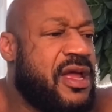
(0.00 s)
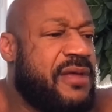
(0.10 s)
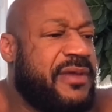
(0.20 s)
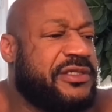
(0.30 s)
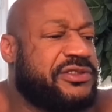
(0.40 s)

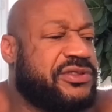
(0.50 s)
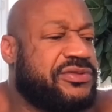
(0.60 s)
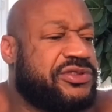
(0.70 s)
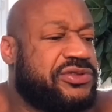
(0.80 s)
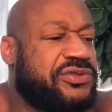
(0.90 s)
I'm not
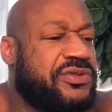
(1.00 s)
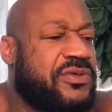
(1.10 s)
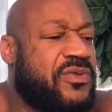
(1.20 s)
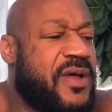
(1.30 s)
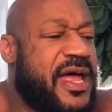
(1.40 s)
so
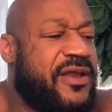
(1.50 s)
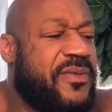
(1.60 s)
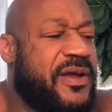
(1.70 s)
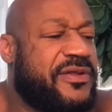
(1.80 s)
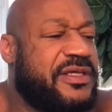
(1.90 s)
sure why the
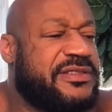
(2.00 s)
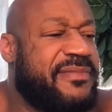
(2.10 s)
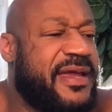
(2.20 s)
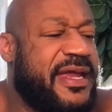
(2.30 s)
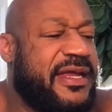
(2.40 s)
weather, it's May.